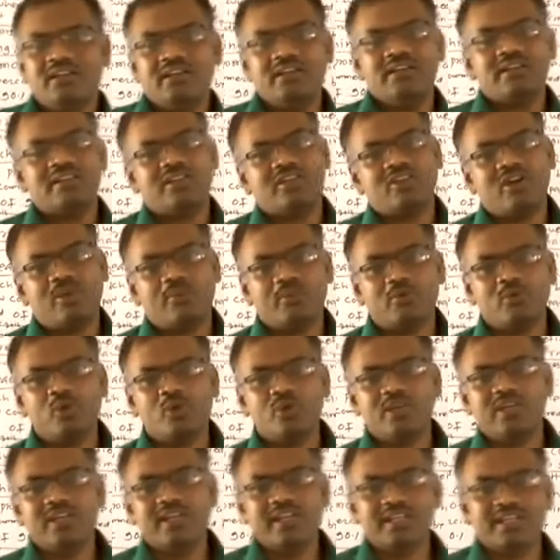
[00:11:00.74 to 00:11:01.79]
instead of
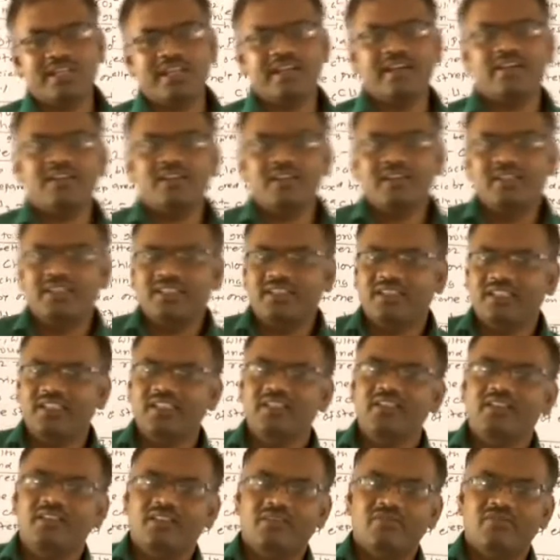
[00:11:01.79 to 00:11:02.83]
chlorinated
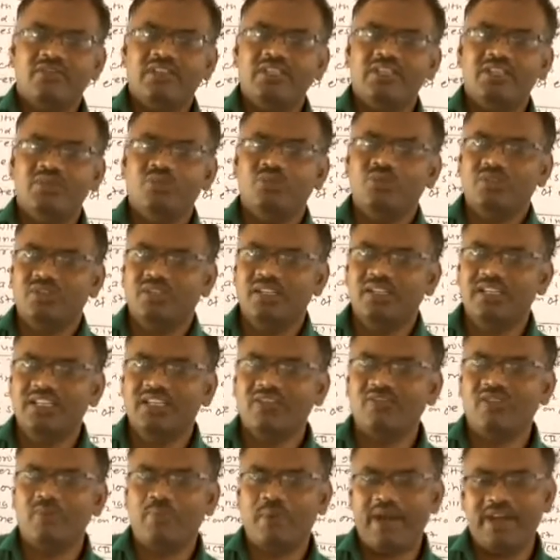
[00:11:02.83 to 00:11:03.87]
ethene, we use the
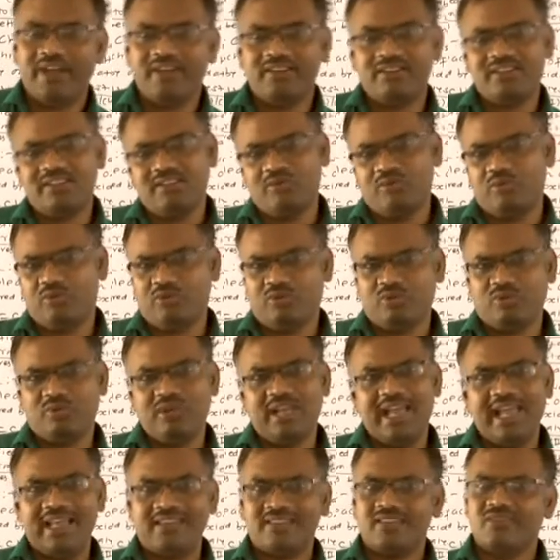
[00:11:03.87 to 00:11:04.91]
liquefied CO2
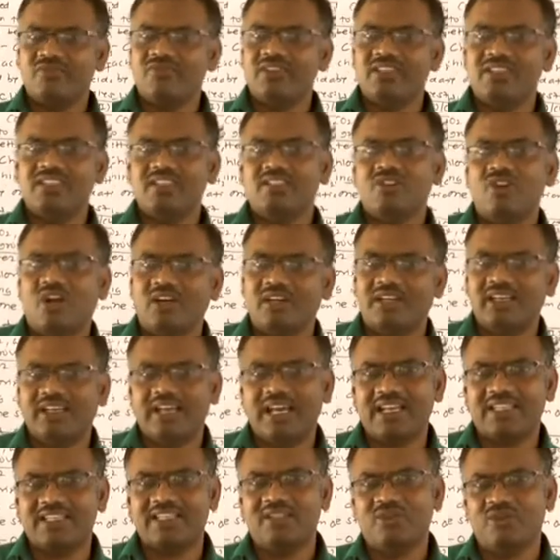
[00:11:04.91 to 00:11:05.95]
gas, which is not a
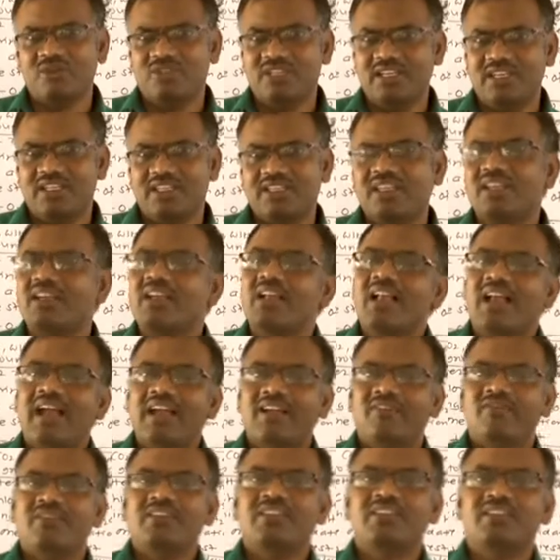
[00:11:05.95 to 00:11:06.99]
carcinogenic
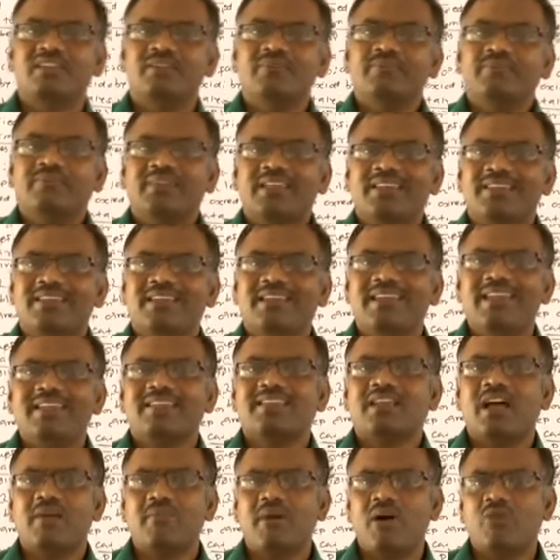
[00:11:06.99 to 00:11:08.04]
and which is the
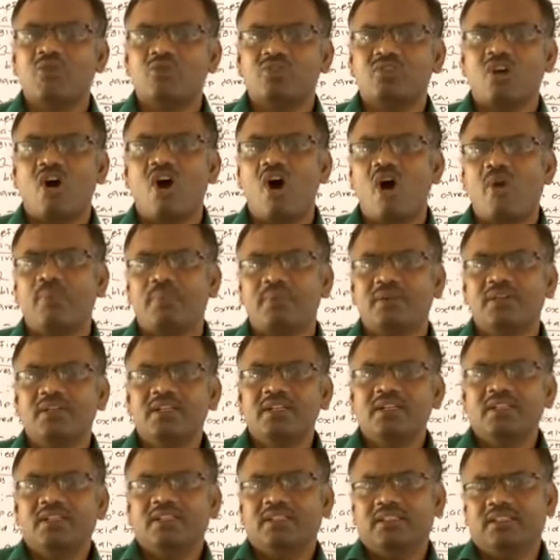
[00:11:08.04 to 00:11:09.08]
less amount of
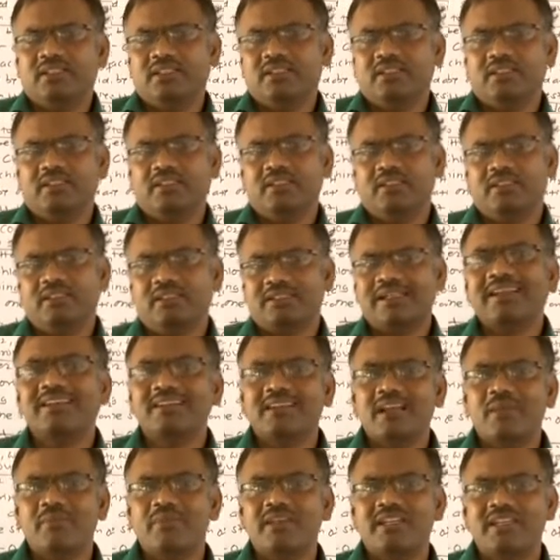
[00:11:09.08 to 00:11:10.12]

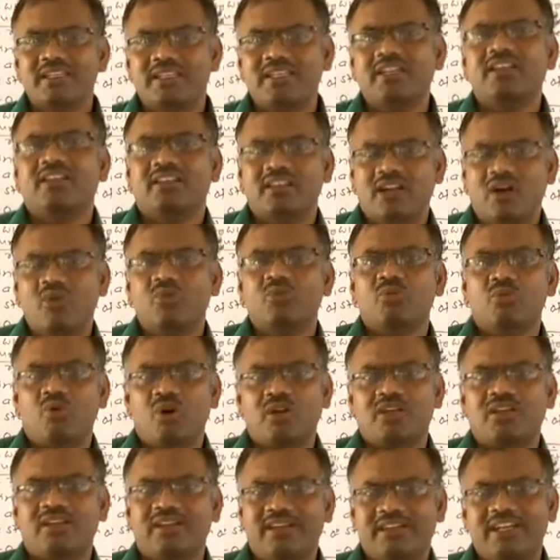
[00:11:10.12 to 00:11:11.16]
contaminated
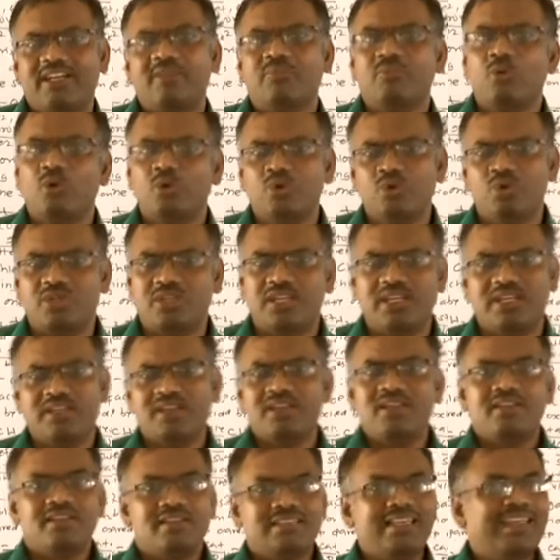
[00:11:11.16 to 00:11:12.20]
groundwater get polluted.
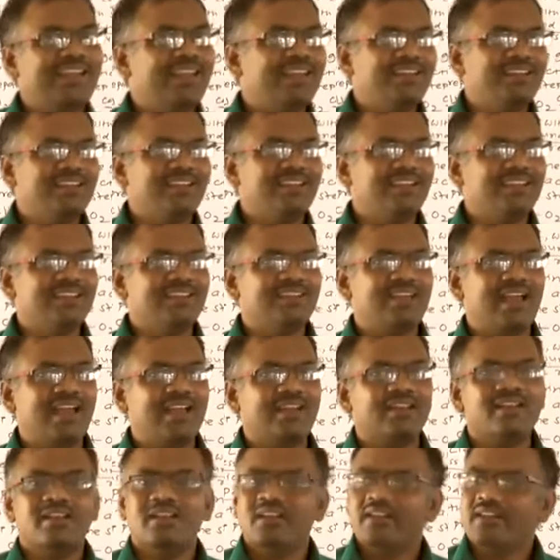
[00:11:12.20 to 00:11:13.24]
Second thing is
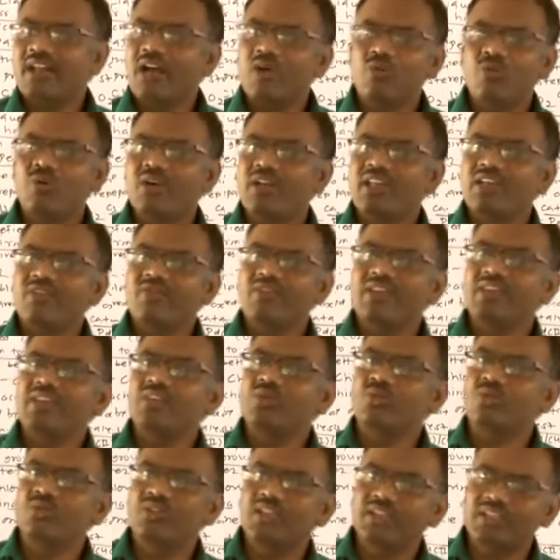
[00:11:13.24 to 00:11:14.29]
that nowadays we
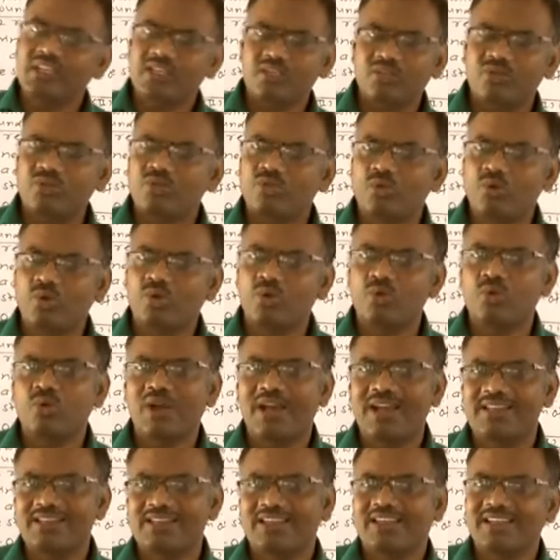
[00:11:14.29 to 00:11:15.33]
use the H2O2
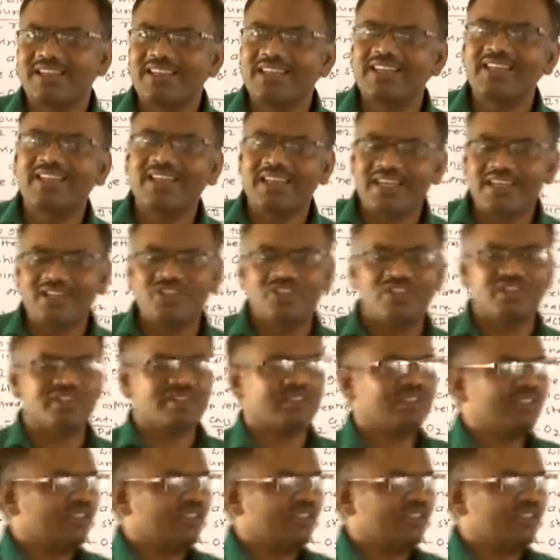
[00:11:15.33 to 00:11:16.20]
as a cleaning agent.